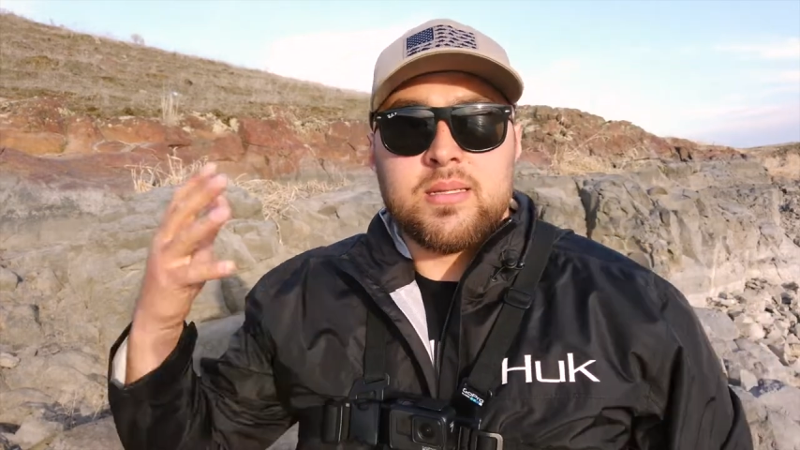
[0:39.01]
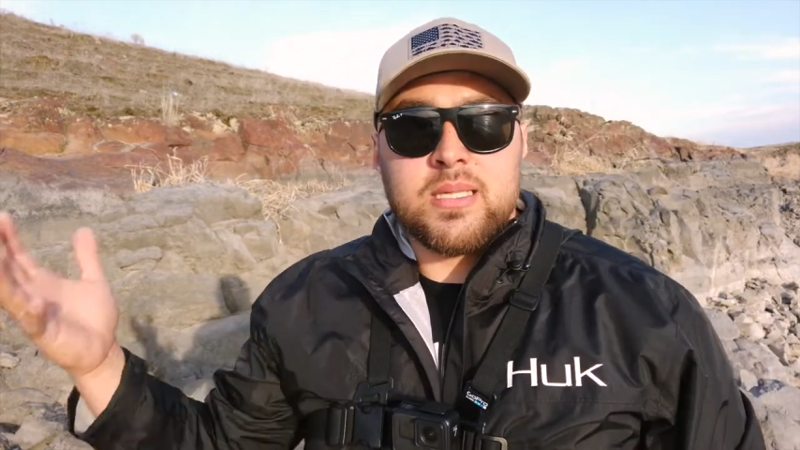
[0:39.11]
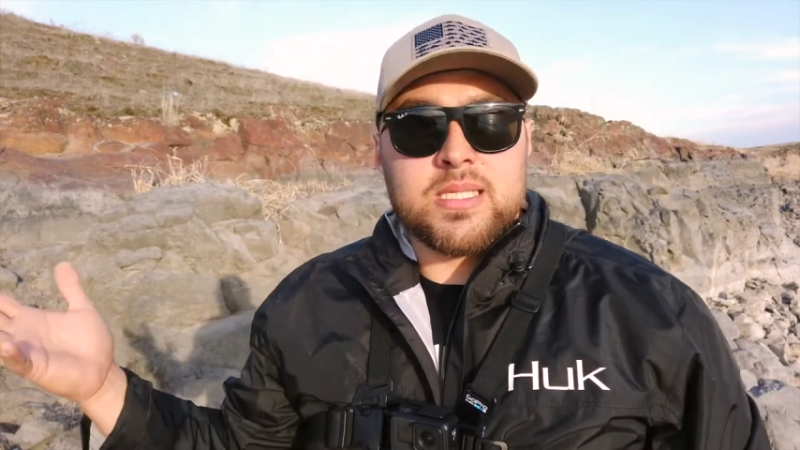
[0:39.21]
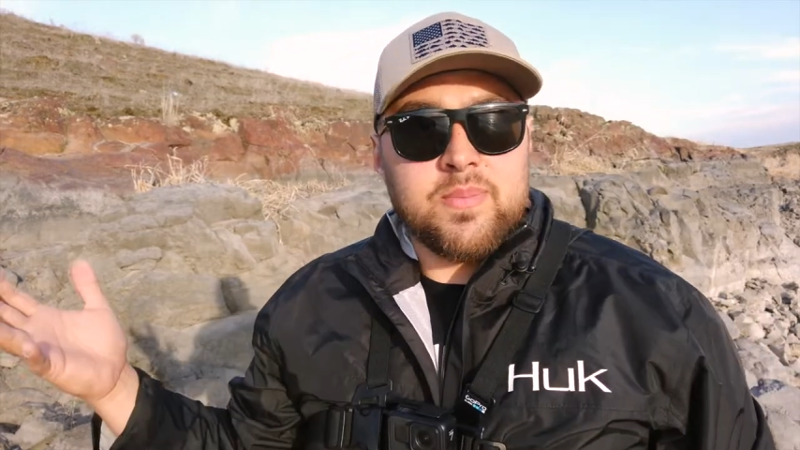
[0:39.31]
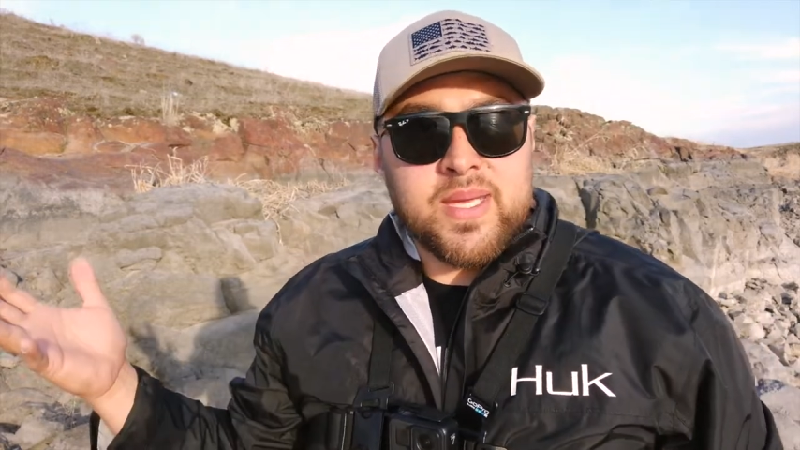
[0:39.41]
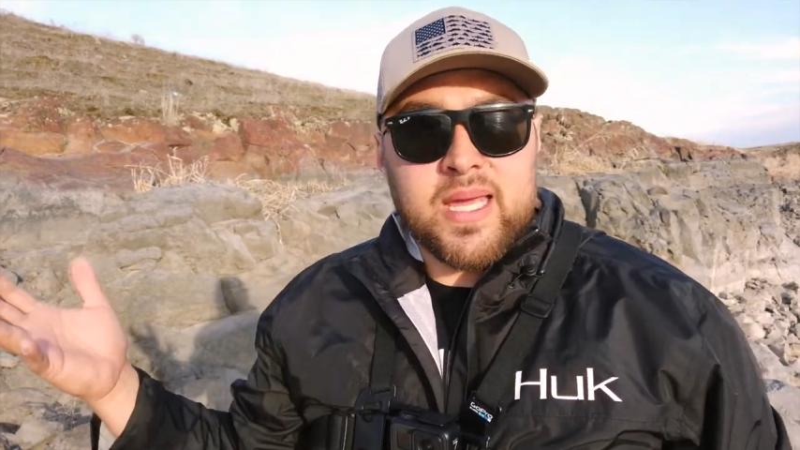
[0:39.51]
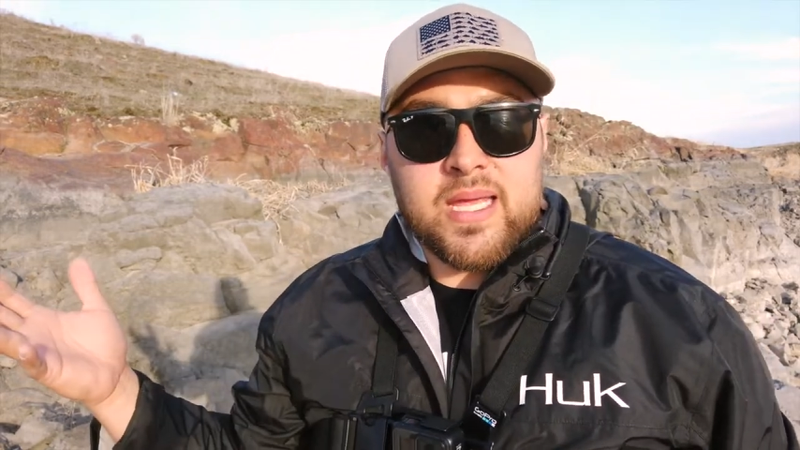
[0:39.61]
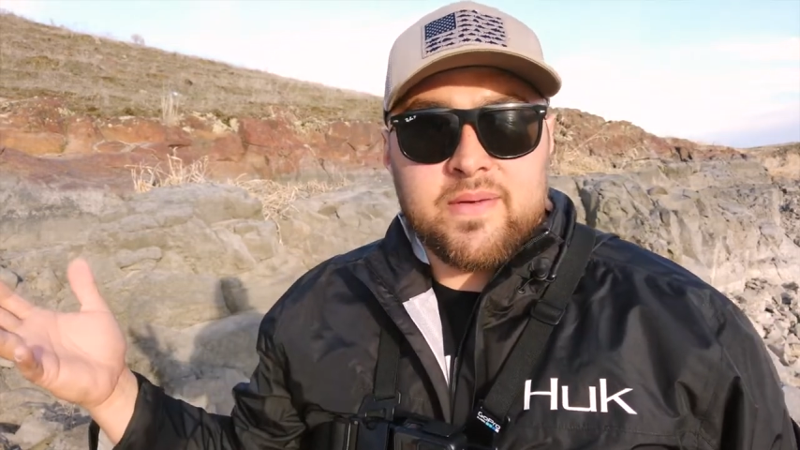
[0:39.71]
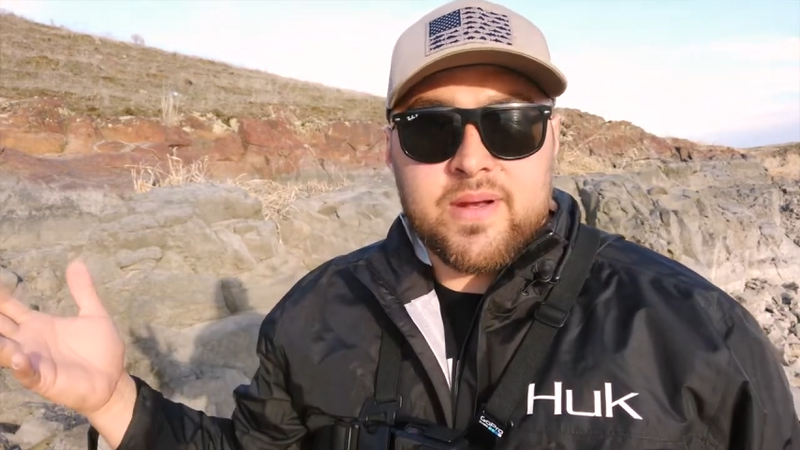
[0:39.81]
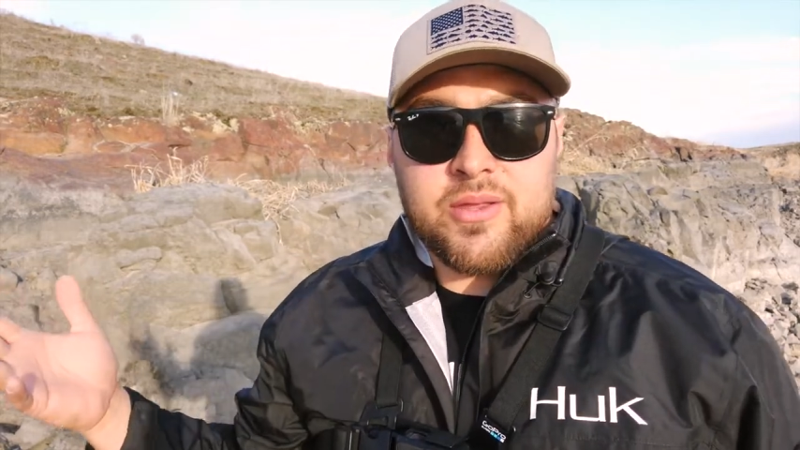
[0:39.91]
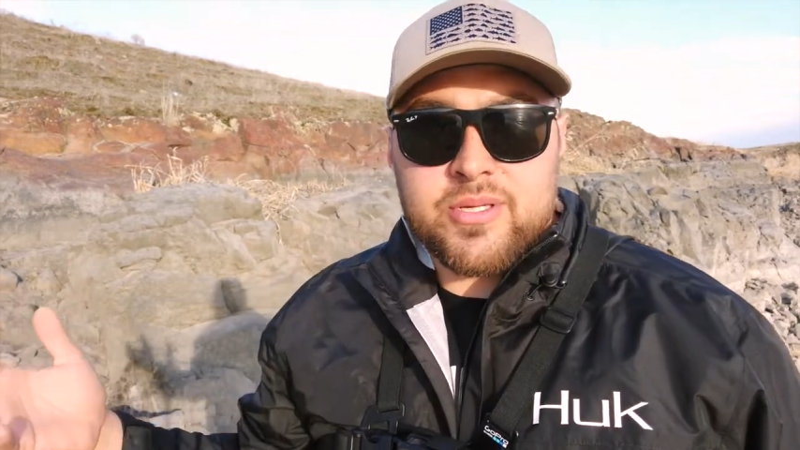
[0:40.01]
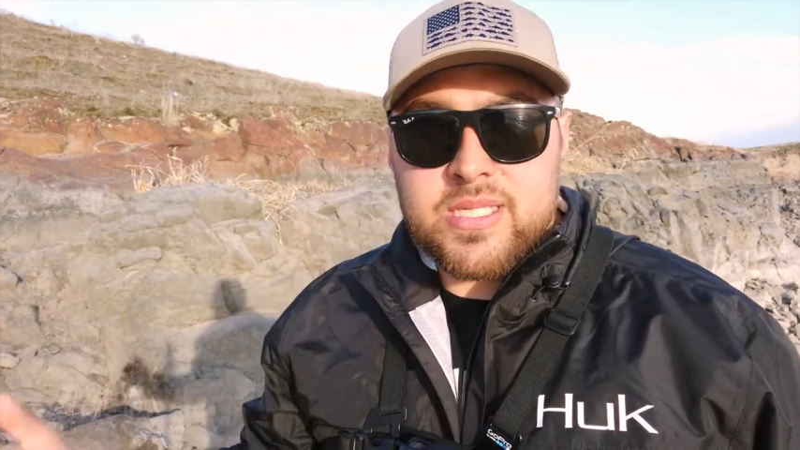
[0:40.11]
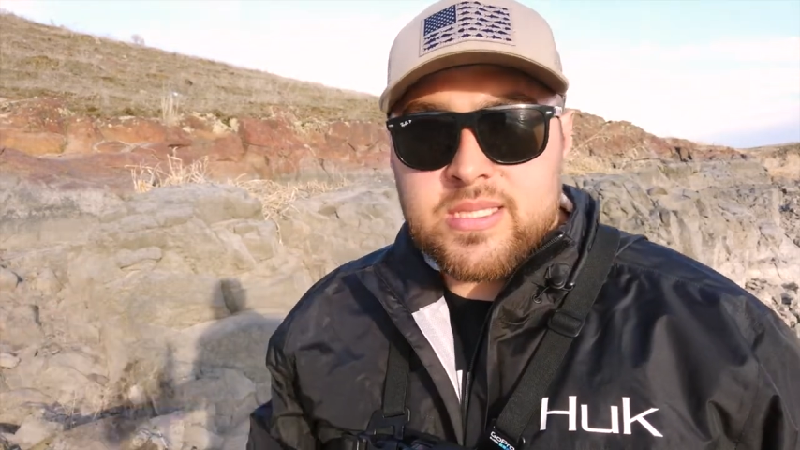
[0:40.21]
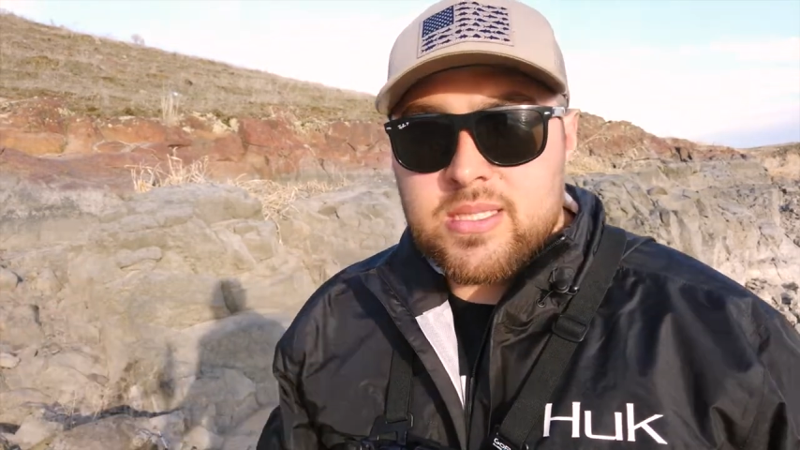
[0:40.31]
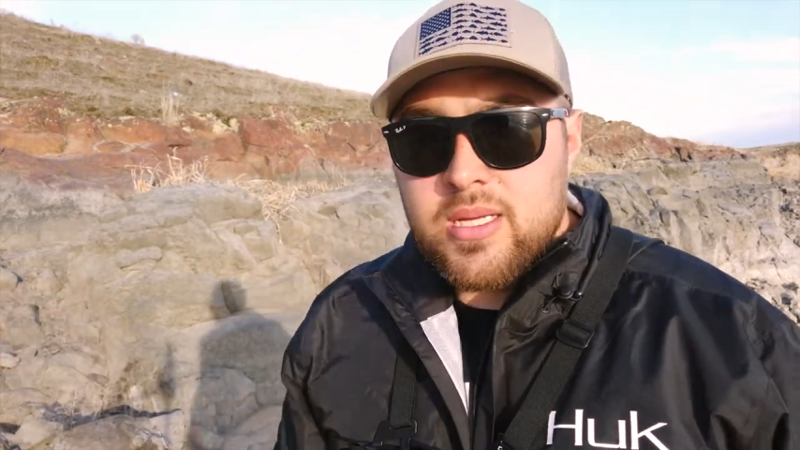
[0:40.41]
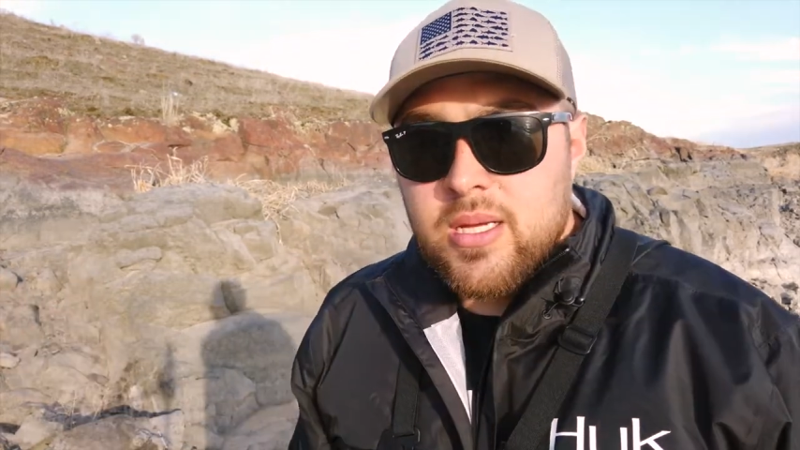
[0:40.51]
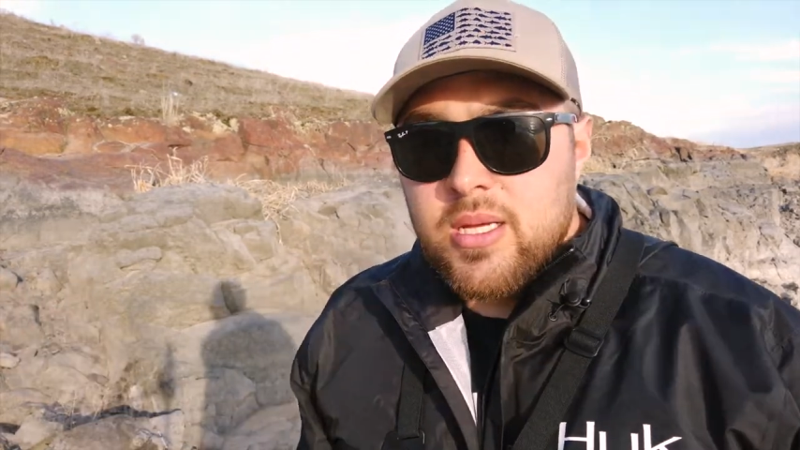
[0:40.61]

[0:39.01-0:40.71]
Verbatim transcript: is the beginning of another season.